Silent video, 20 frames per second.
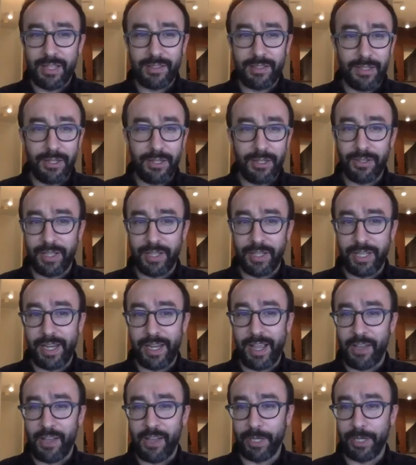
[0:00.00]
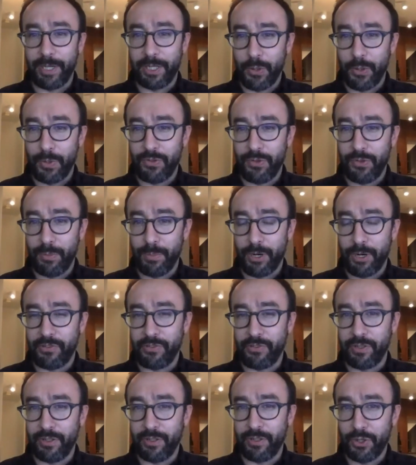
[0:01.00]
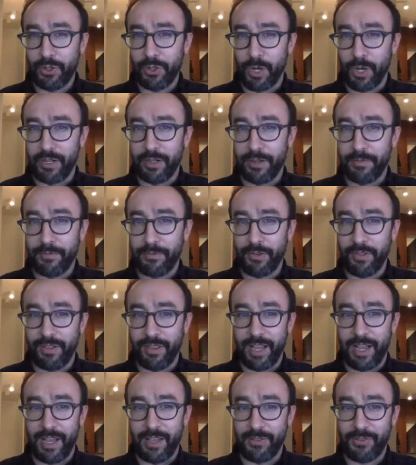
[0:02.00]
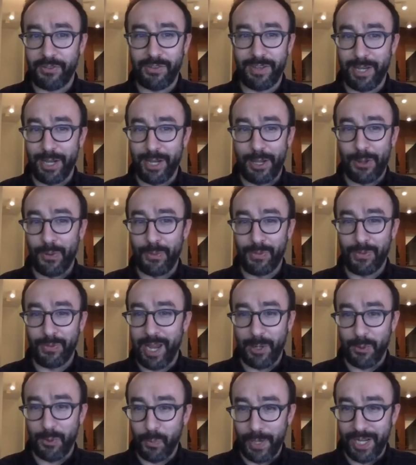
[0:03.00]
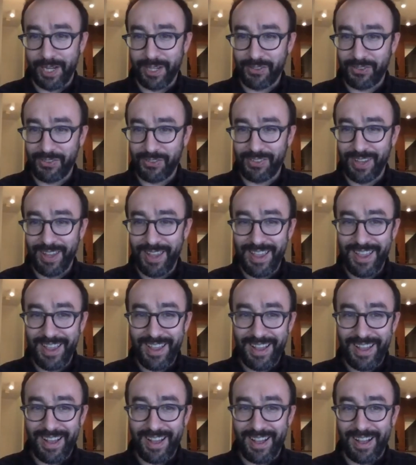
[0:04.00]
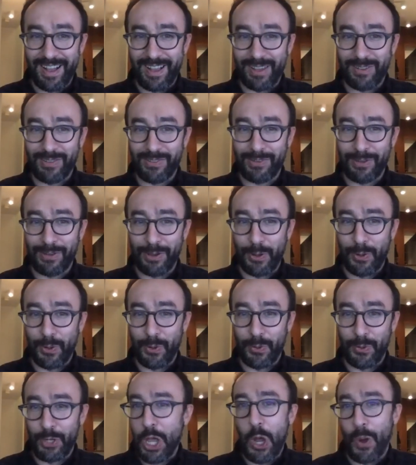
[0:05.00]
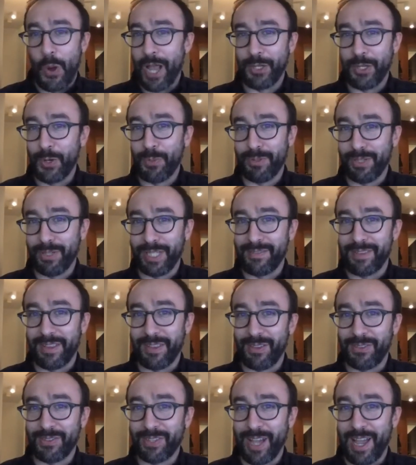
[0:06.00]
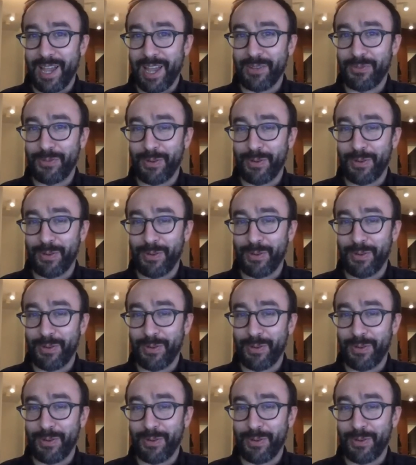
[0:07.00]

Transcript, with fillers: clearly has been going to bars in clearwater for the last you know eight weeks uh, so no, I don't believe that this guy is